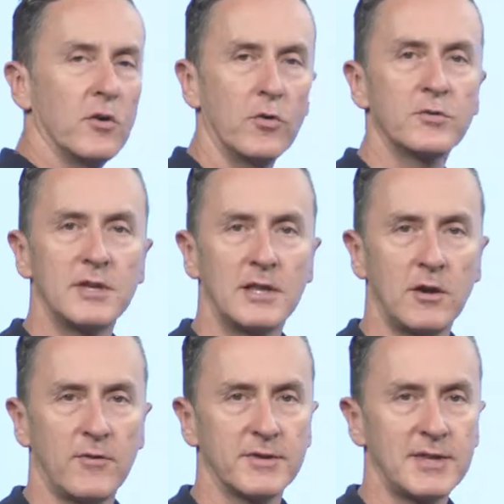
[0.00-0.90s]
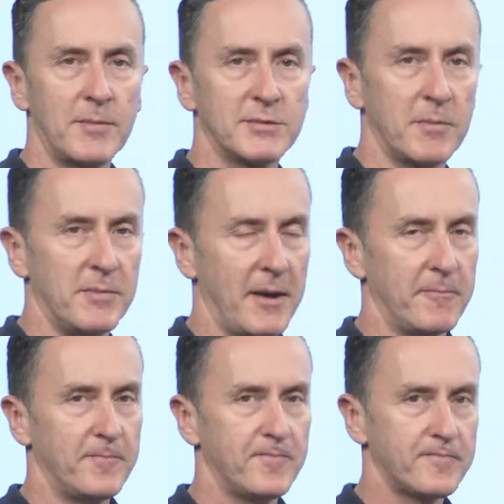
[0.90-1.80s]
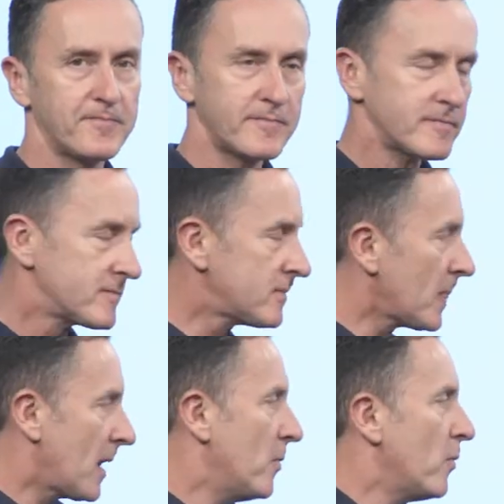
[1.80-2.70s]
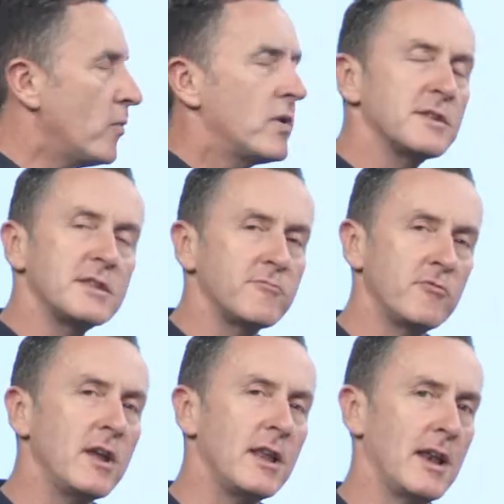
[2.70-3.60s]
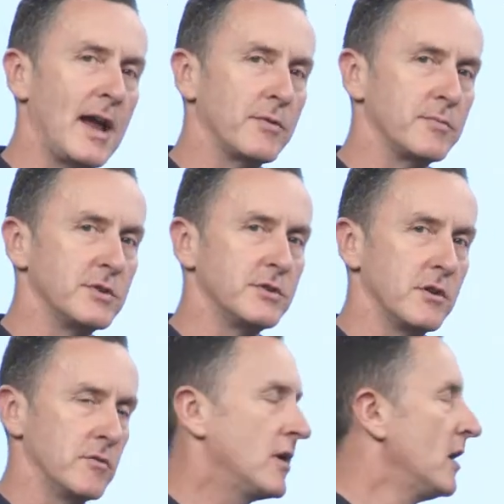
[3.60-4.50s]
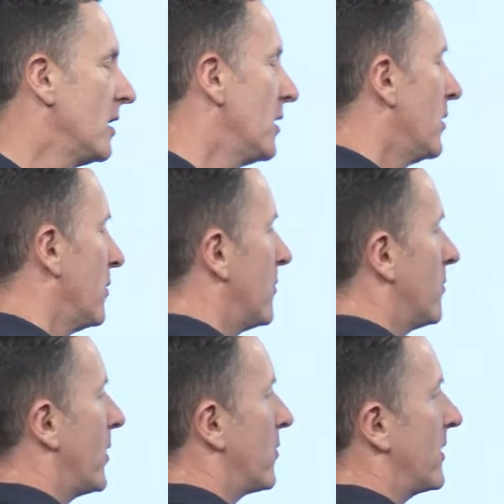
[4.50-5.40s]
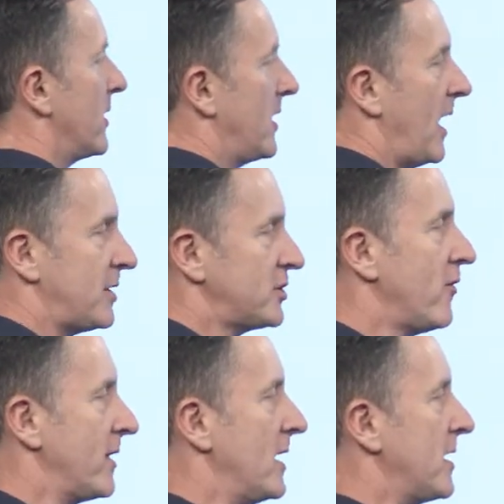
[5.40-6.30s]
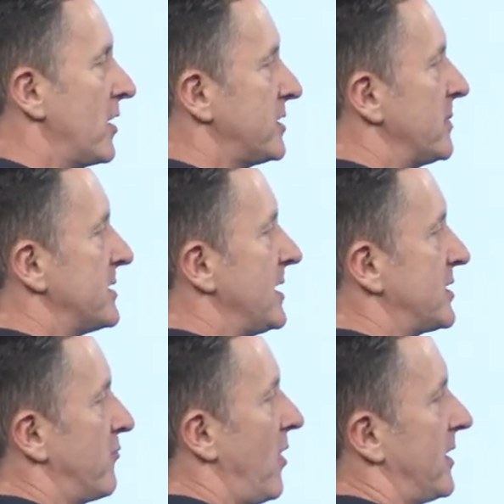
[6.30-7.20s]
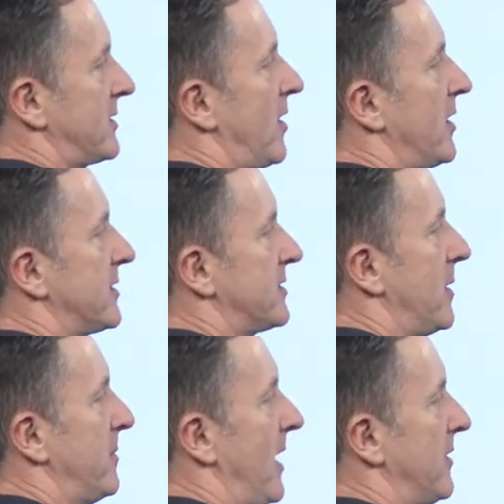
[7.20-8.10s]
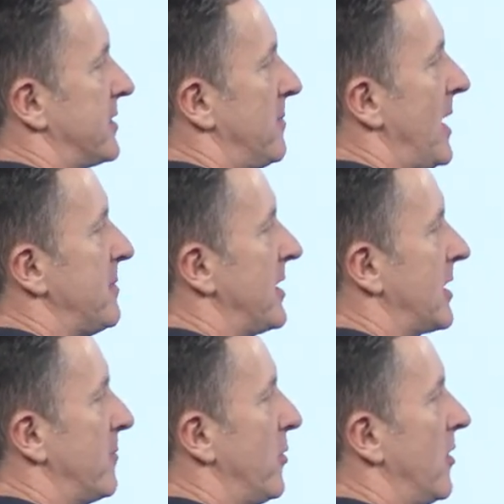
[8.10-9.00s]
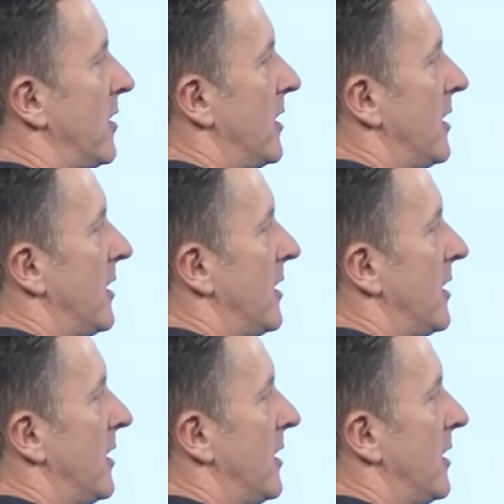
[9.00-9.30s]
all sitting on the same subnet. And what does this really allow them to do? Well, historically, customers need to right size a subnet. So maybe they're going to put,